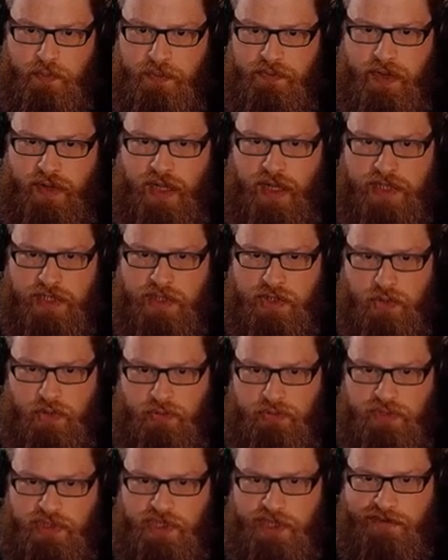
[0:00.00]
We've got our
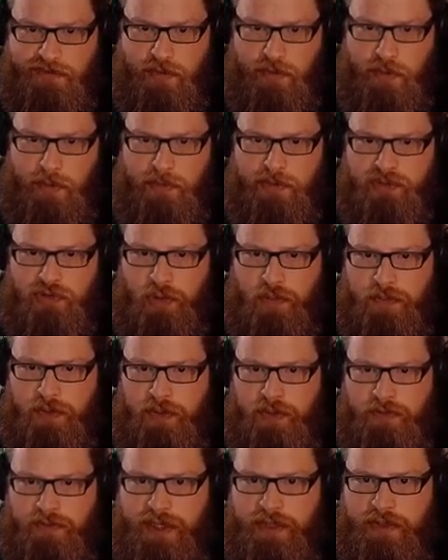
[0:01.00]
storage area where we're dropping
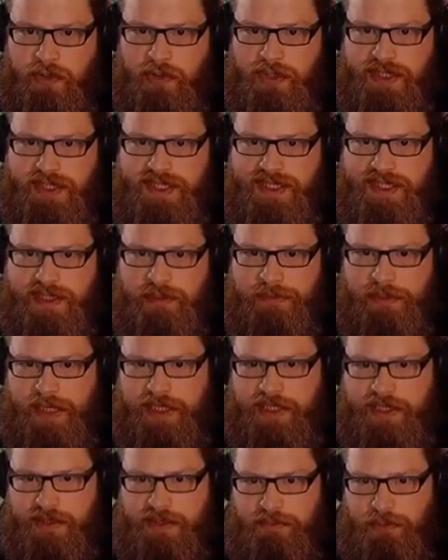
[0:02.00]
all of our goodies into the
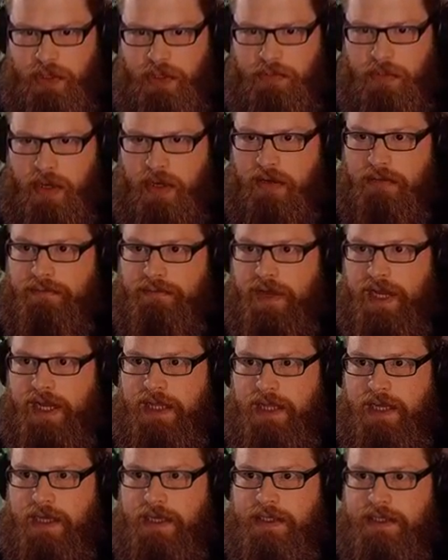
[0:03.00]
base and putting them on conveyor
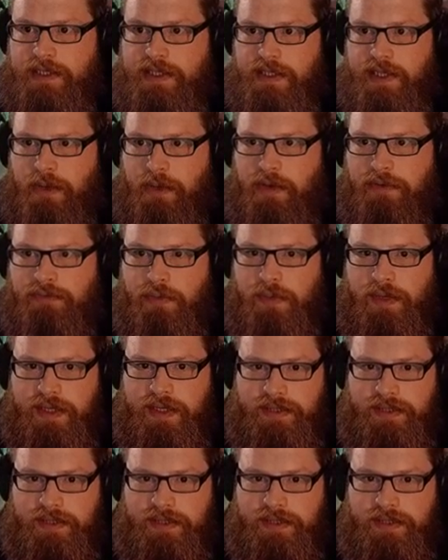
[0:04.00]
lines to go everywhere.